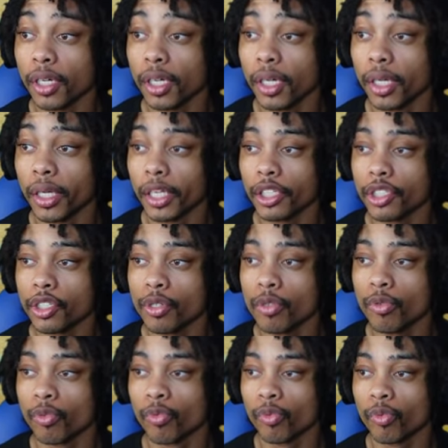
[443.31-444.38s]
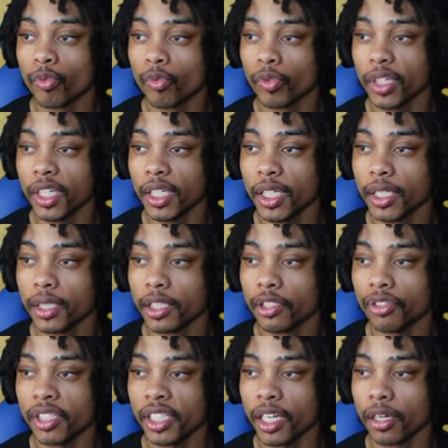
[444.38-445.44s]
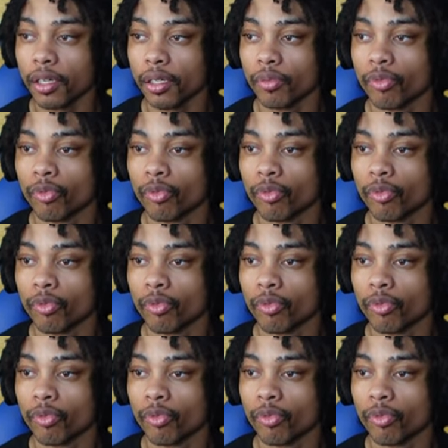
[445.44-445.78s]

Uh, did you really did you see a